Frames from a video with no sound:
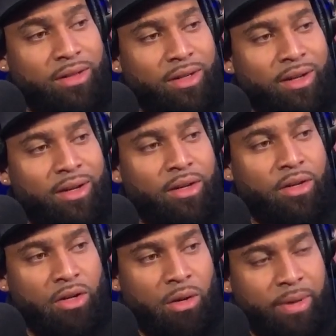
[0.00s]
You
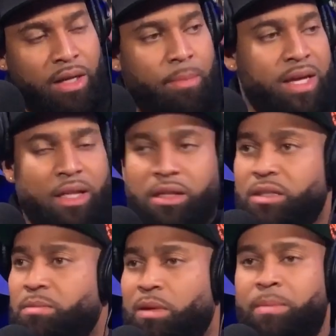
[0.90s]
know what I mean? Let me get
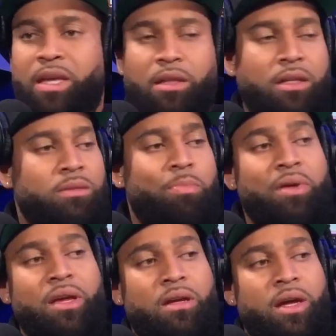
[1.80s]
this
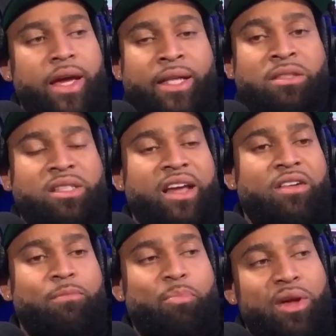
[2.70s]
big, instead
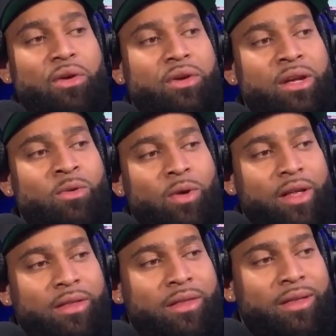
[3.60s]
of building
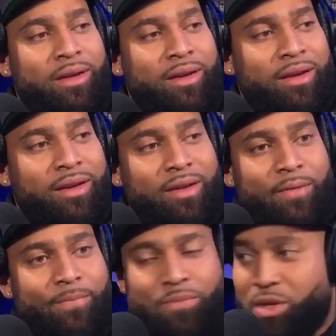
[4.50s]
with
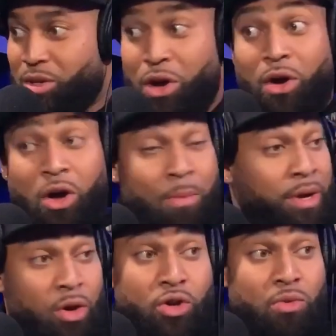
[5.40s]
your homie
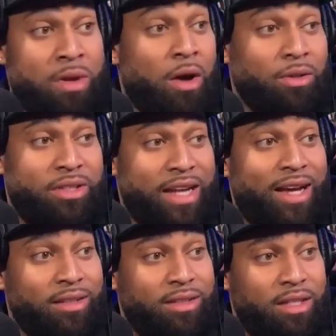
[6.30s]
who is
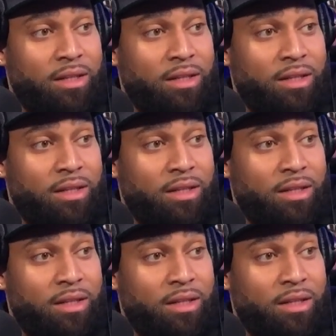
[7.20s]
talented.